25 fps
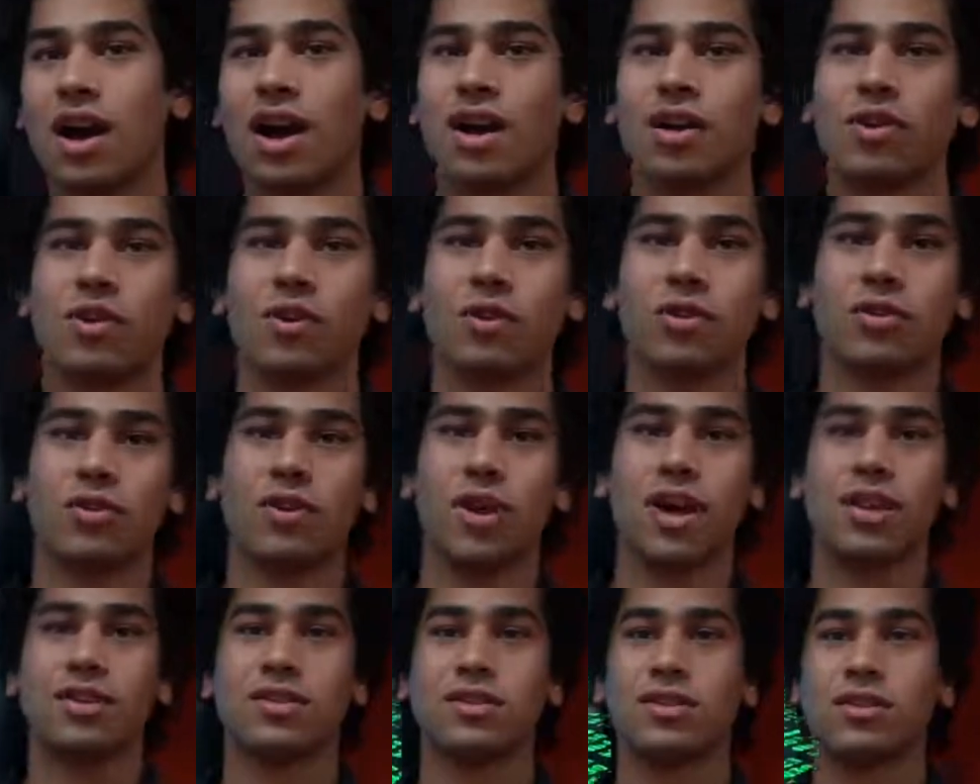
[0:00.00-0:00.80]

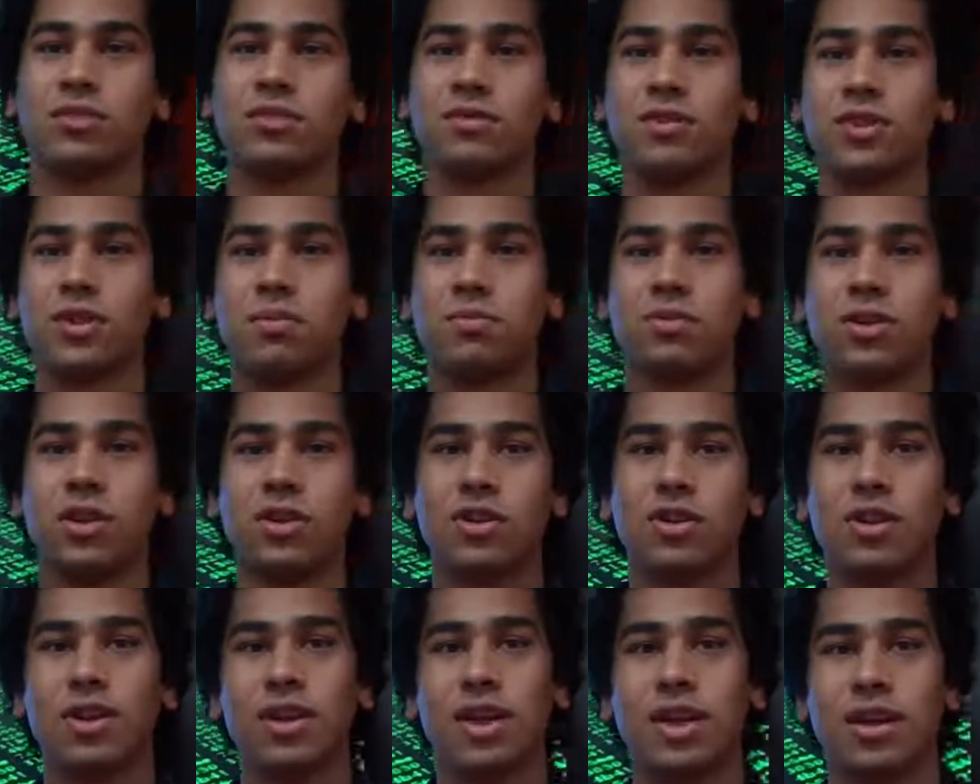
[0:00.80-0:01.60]
unauthorized use of
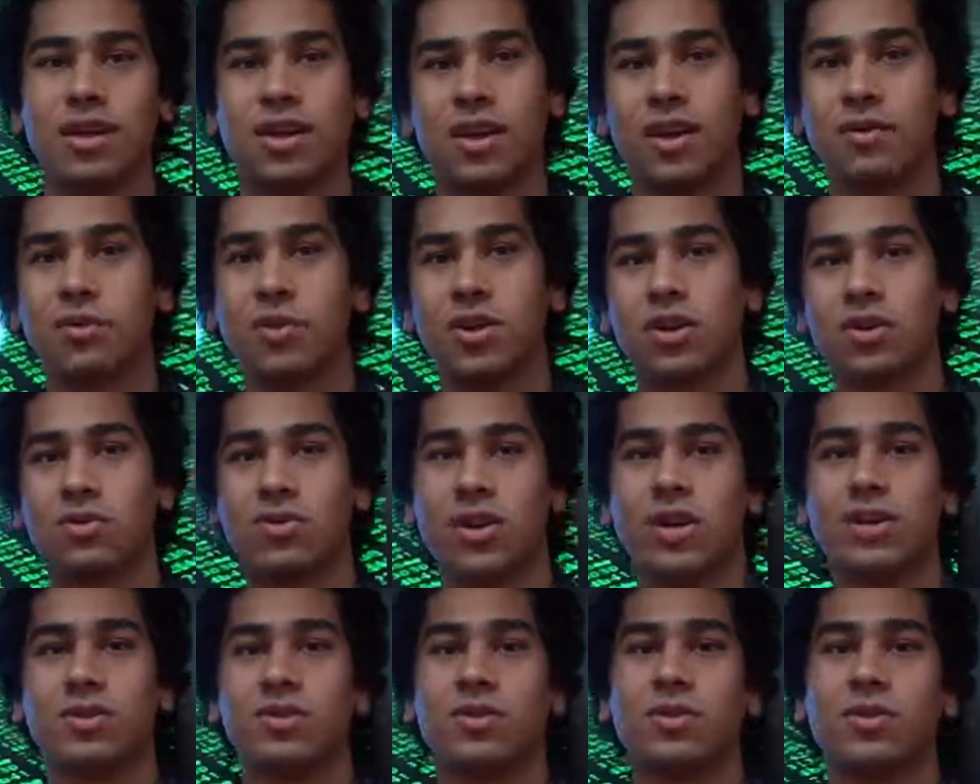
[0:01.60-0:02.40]
computer and network
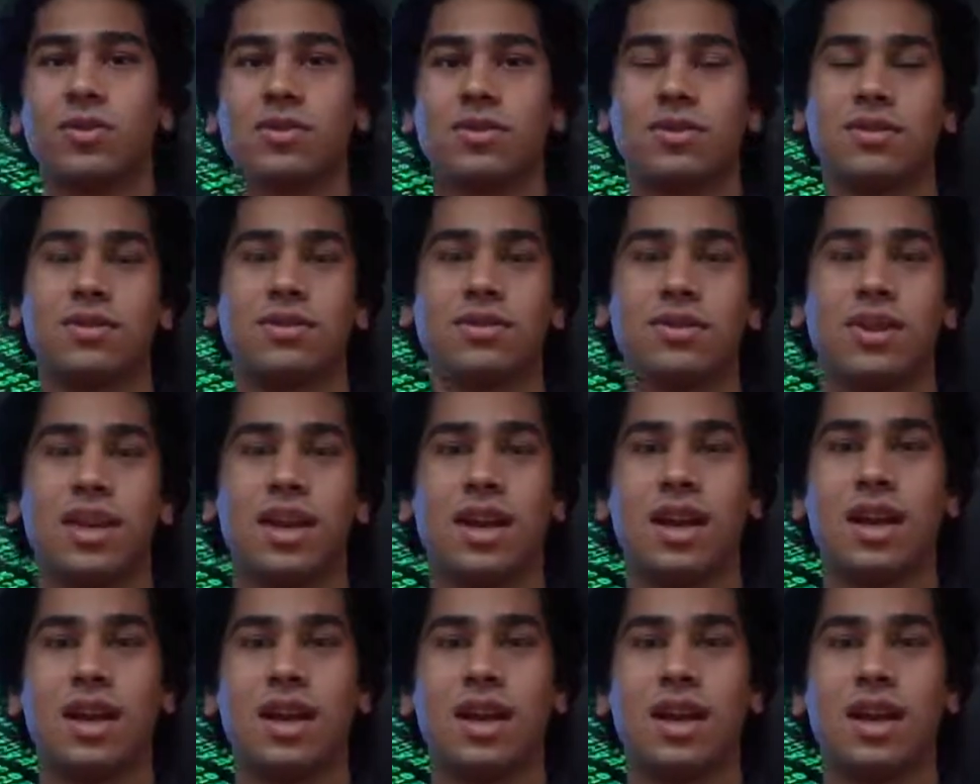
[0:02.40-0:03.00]
resources.